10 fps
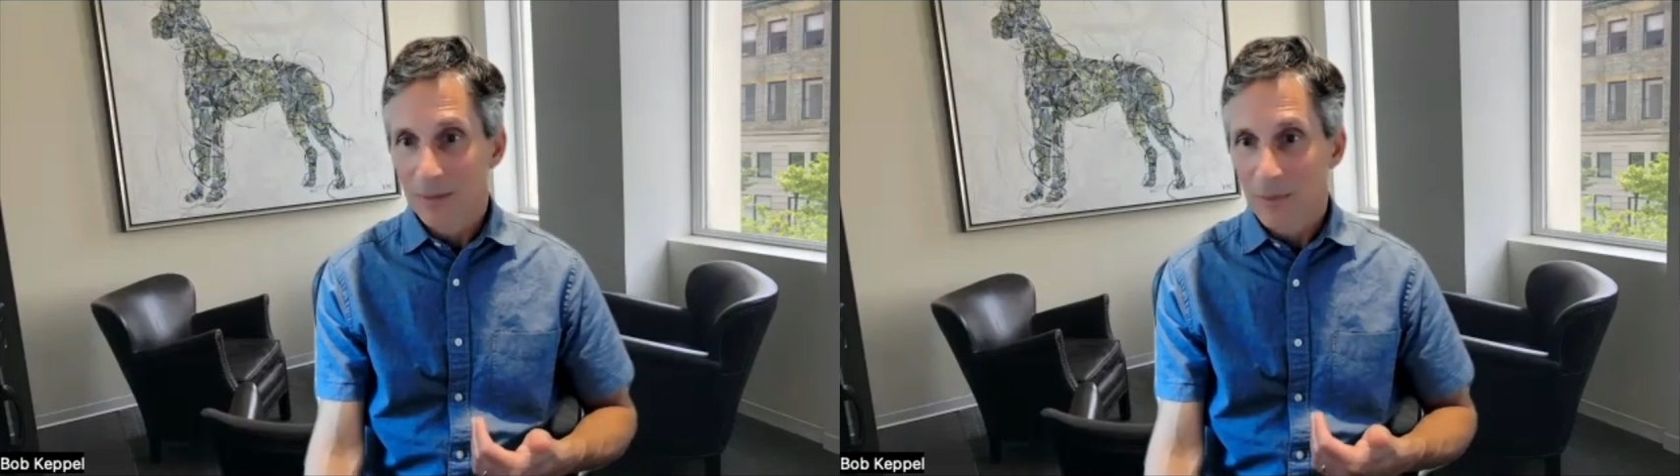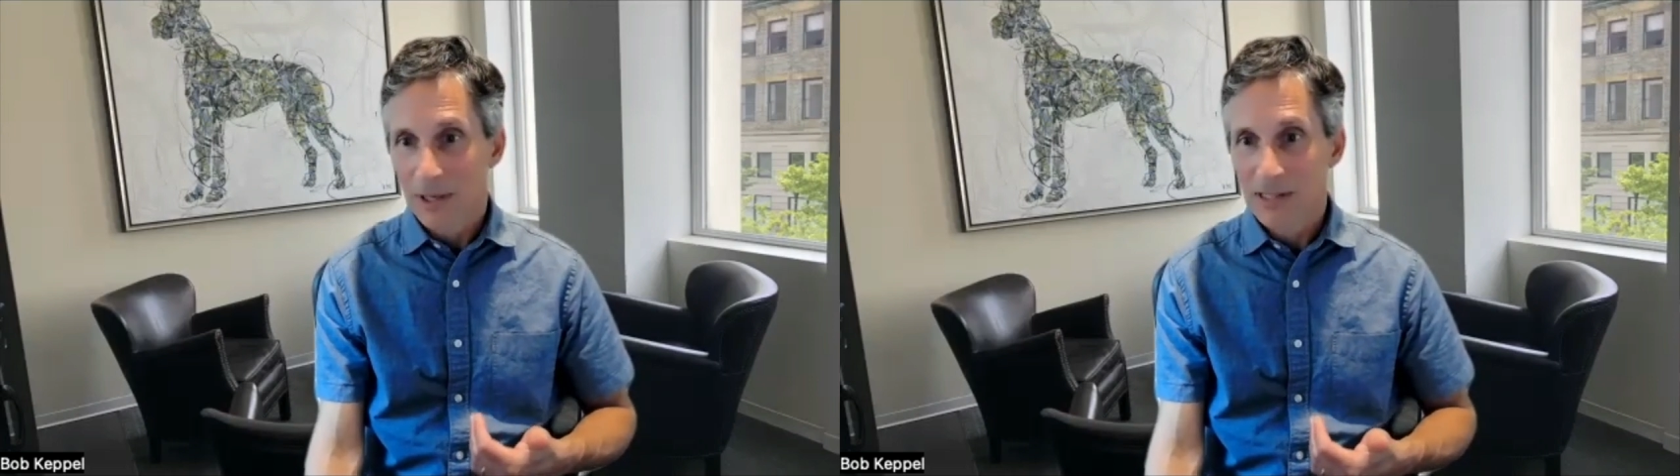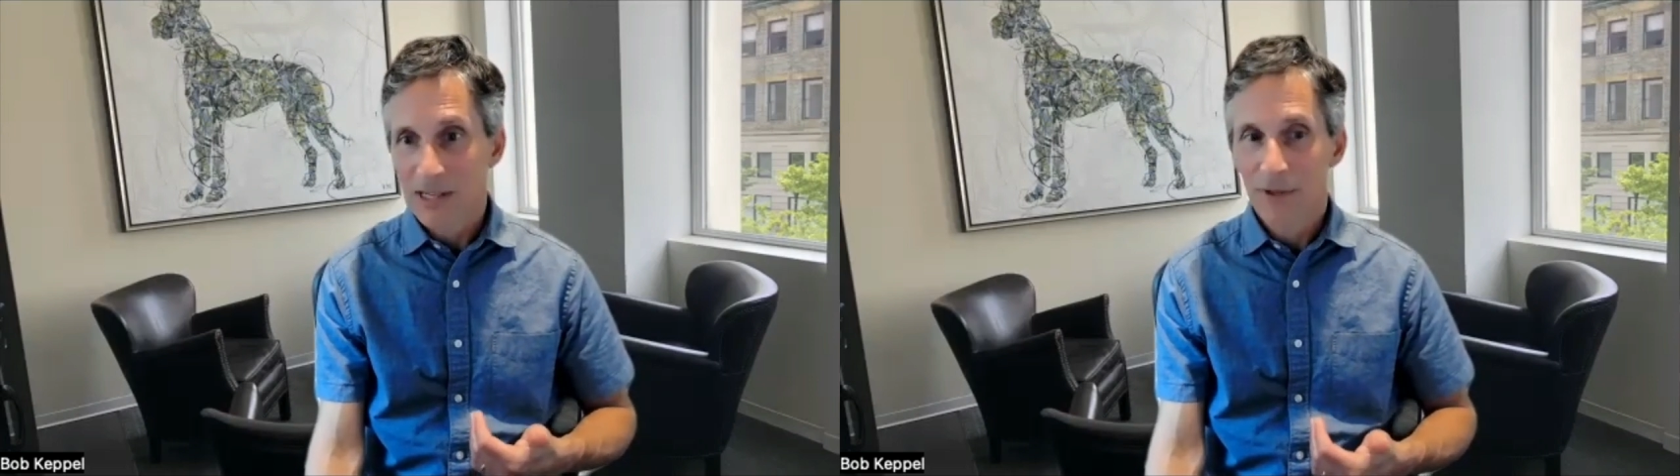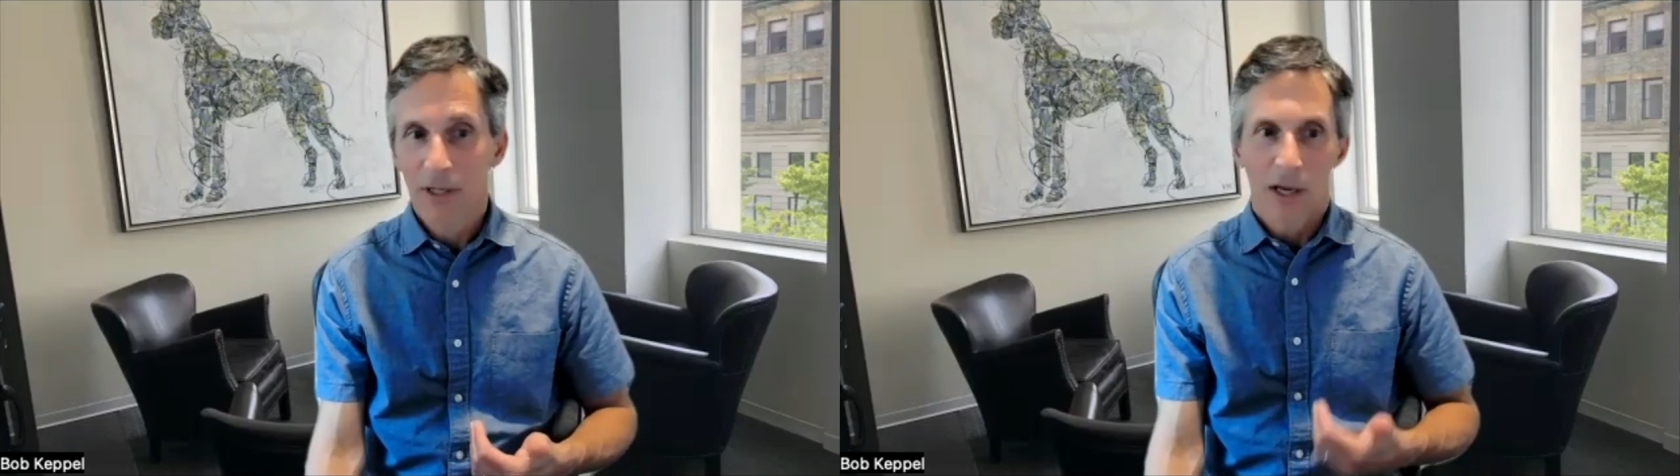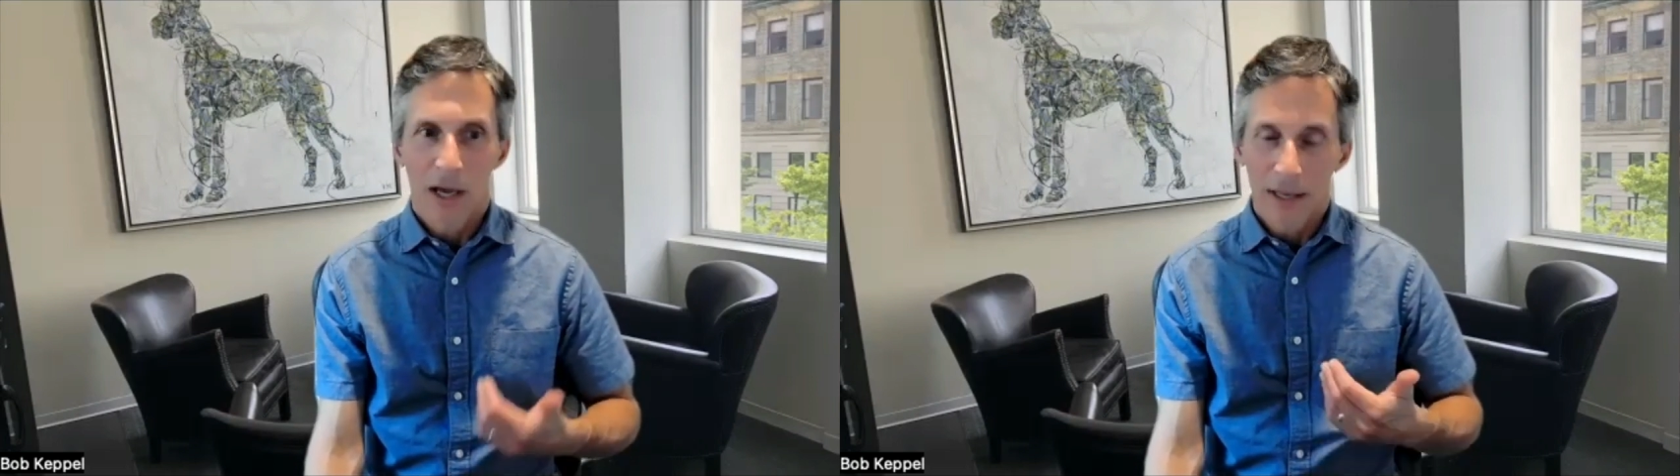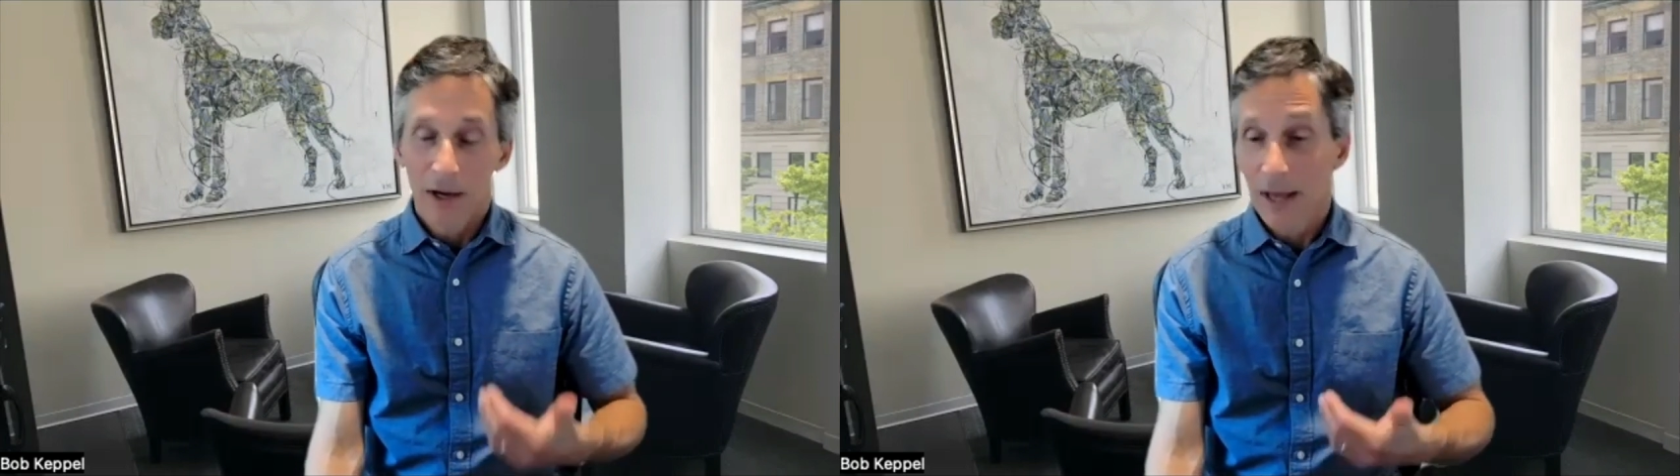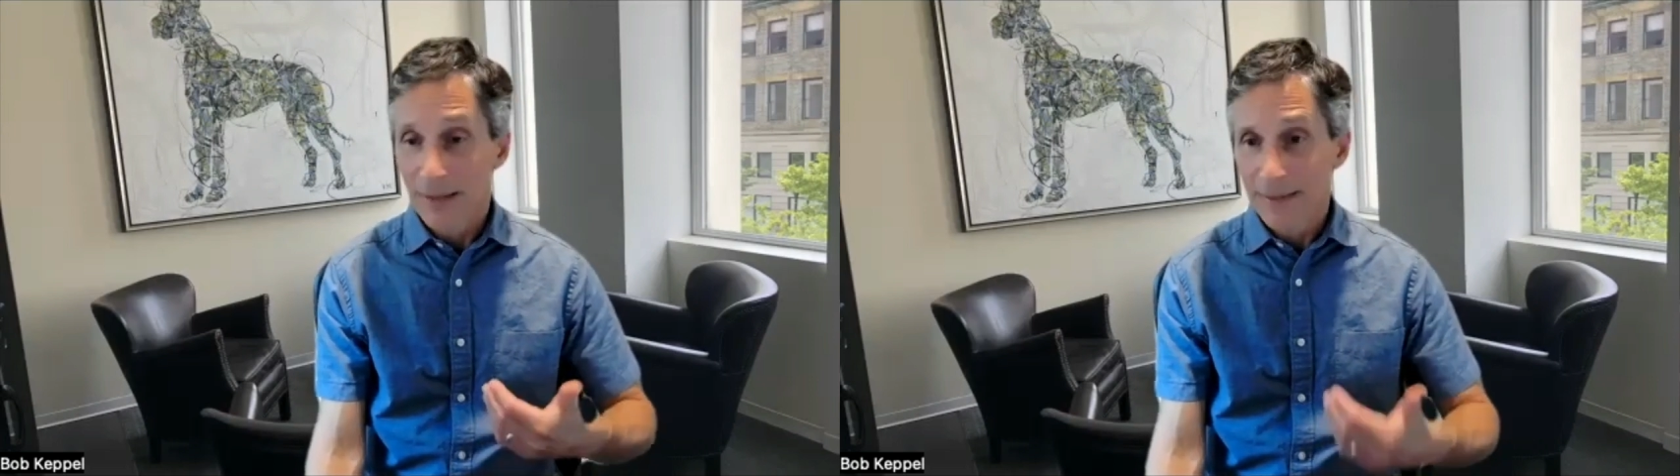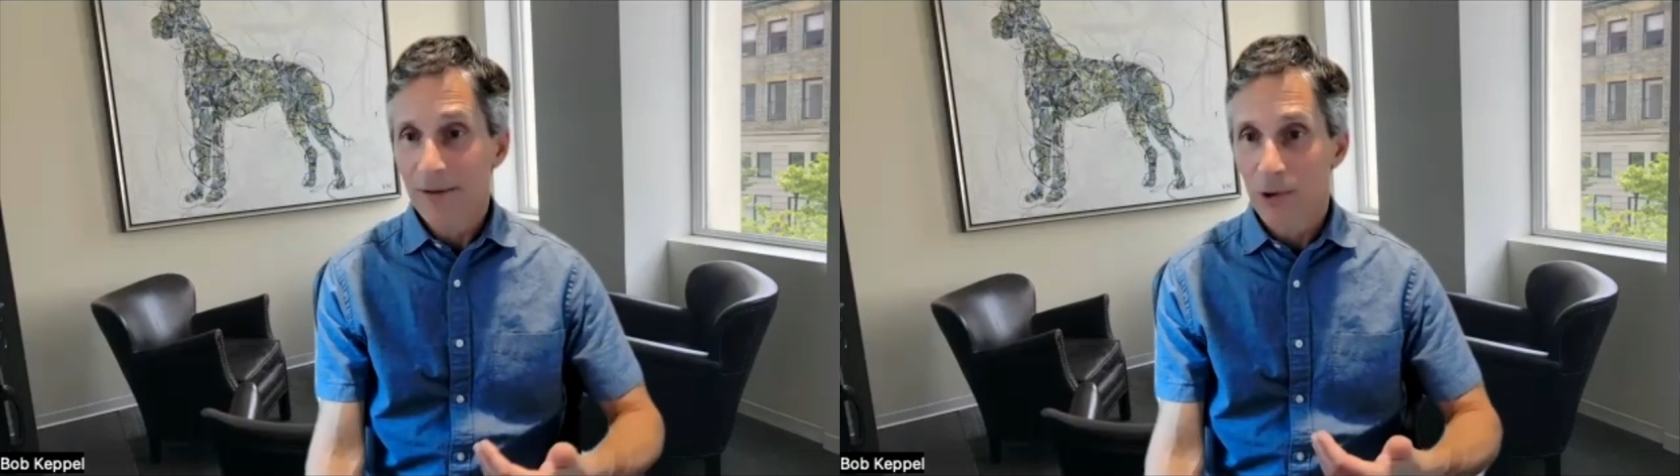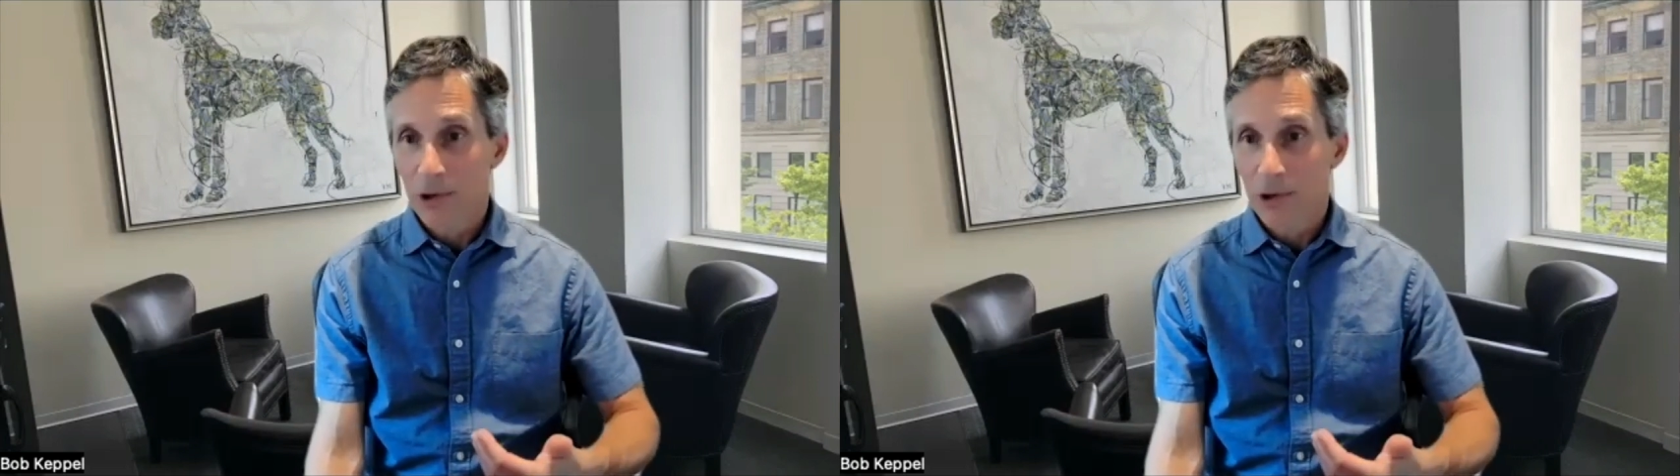because even you know and then of